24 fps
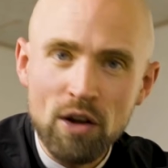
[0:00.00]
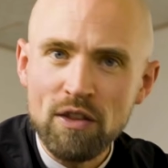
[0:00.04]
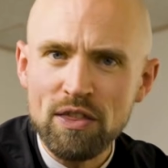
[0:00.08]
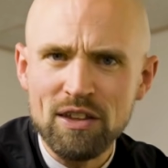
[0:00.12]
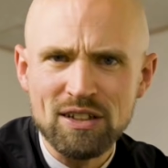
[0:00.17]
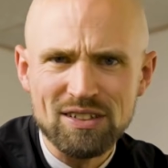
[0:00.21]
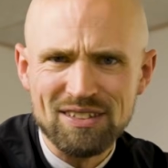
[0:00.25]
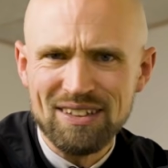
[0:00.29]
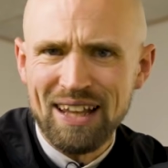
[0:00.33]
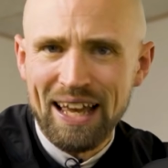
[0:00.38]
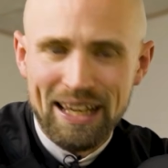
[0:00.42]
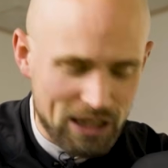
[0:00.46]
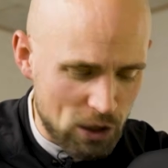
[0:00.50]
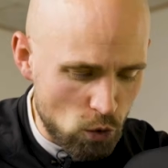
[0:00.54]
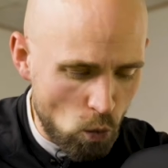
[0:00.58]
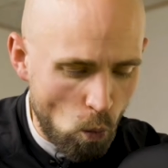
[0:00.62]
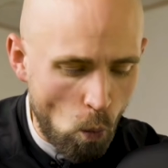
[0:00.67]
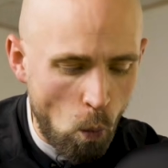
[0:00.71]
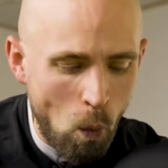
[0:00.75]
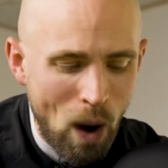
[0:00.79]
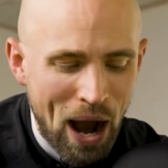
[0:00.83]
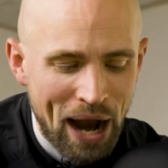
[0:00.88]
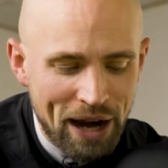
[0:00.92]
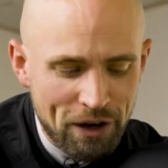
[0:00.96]
of the slightly
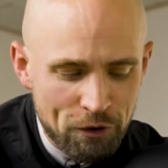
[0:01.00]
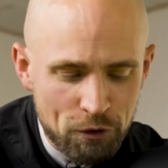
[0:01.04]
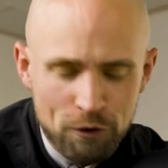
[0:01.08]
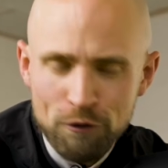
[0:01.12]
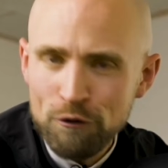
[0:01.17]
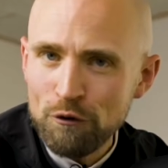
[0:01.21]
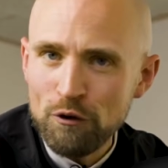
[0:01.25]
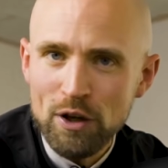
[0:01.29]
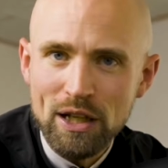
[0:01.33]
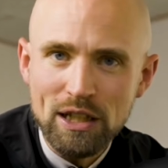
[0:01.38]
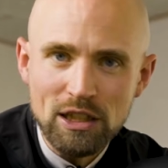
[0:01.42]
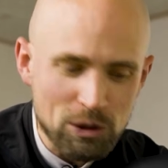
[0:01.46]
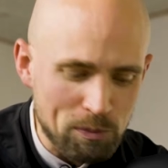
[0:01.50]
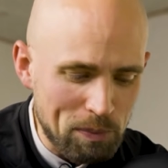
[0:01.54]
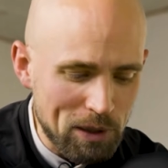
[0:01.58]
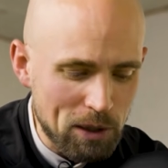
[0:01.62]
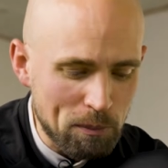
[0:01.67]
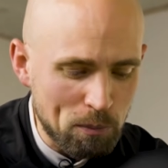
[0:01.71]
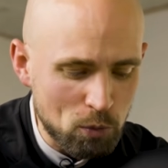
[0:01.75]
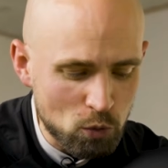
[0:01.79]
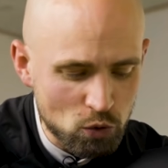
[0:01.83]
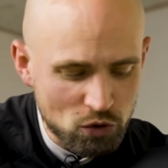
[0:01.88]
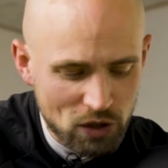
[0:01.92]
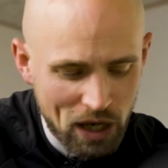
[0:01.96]
wider fitting
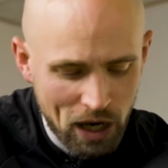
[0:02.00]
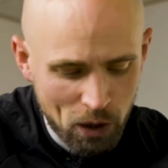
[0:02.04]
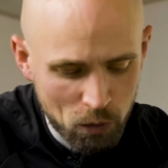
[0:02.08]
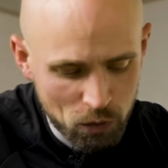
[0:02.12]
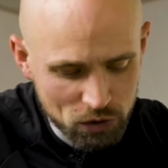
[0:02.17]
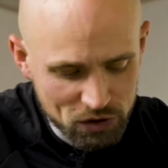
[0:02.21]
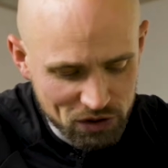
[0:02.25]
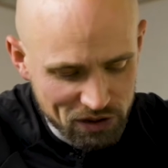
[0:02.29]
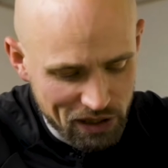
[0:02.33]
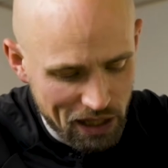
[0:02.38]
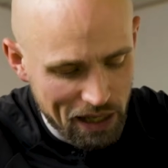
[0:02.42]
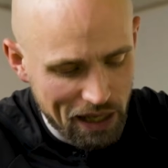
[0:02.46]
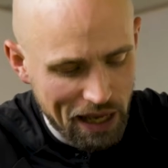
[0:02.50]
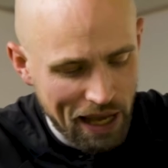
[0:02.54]
speed boots, I would say,